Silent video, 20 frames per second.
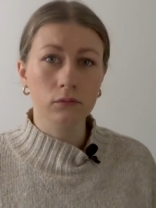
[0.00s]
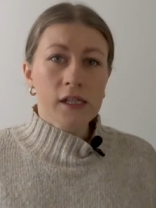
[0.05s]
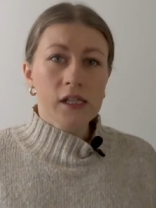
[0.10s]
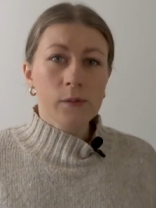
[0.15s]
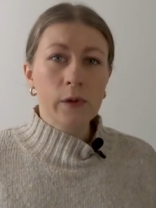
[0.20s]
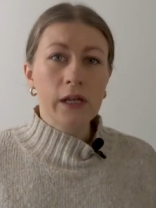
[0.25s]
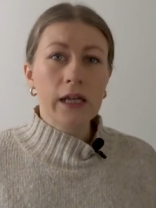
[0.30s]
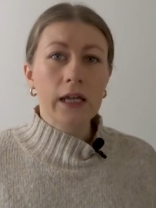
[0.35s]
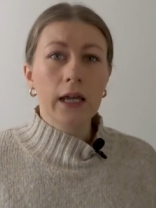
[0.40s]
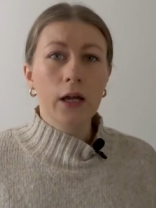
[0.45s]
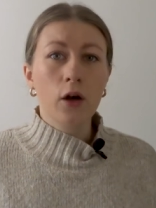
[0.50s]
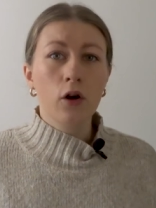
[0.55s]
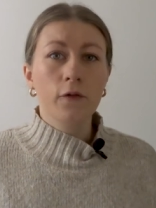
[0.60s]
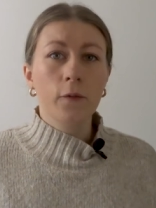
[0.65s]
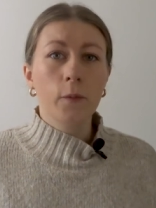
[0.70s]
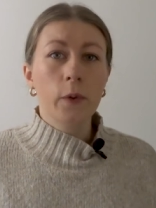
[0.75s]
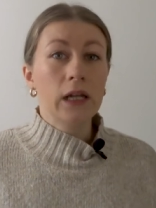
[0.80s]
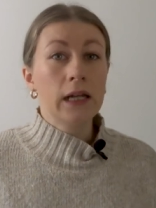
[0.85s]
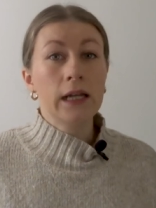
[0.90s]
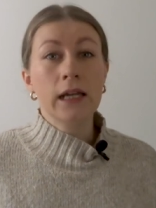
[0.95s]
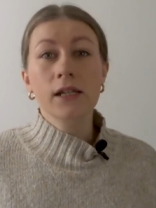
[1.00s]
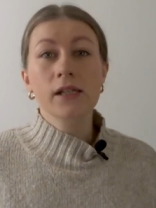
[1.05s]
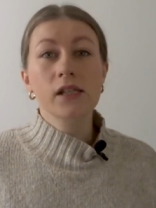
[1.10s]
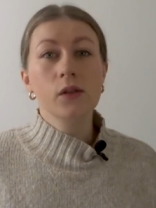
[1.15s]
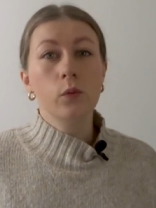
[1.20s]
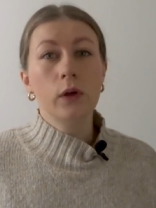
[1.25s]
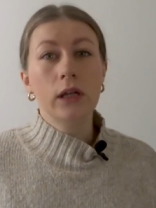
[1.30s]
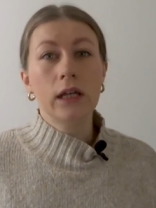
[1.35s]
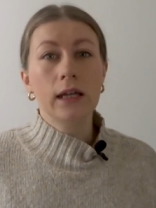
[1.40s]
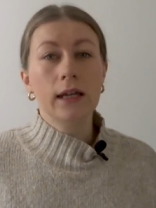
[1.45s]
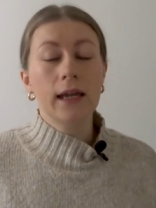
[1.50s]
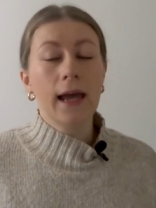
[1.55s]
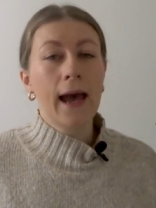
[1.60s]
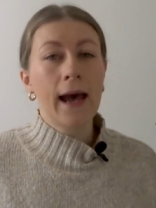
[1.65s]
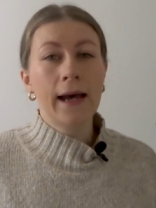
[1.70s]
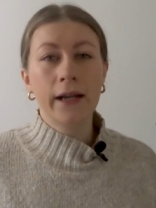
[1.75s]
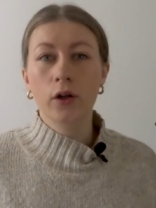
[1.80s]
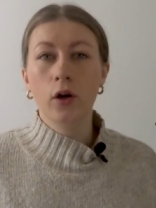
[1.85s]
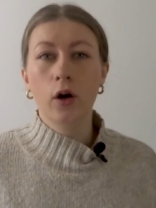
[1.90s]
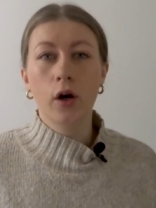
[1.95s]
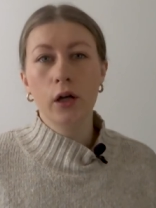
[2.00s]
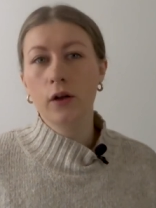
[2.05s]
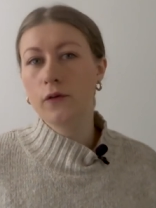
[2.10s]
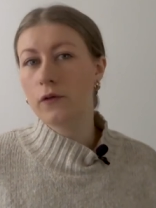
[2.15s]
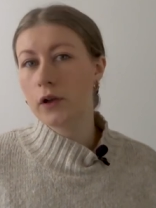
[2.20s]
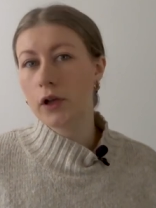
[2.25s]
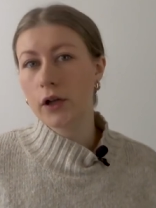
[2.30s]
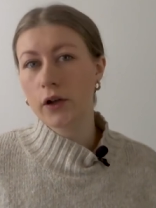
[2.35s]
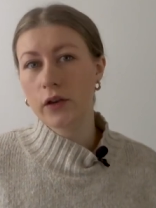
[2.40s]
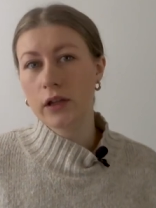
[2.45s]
Speaking of police, we cannot overlook